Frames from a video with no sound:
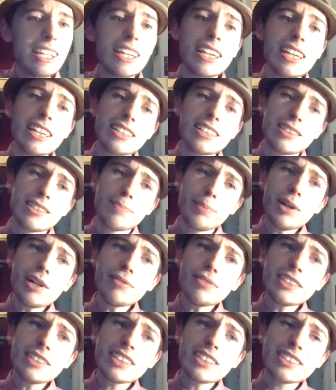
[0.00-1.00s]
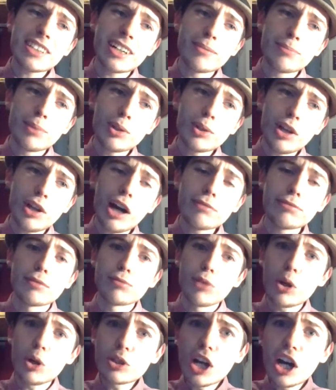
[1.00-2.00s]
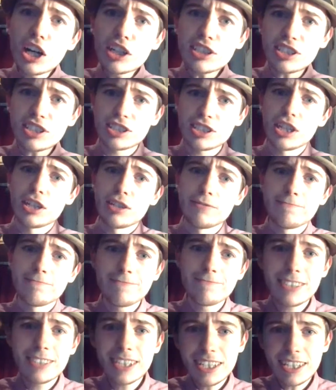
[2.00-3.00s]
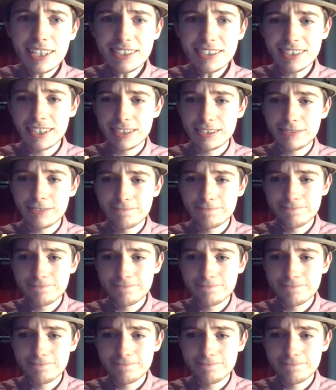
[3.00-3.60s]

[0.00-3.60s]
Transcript: it's the perfect example of a wrong answer, isn't it?